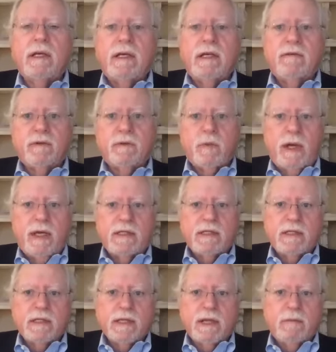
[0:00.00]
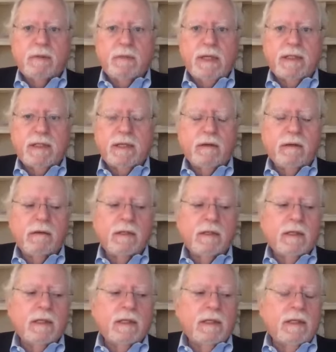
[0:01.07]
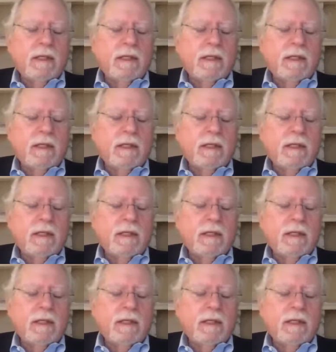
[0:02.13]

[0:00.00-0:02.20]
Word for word: different ways to supplement their their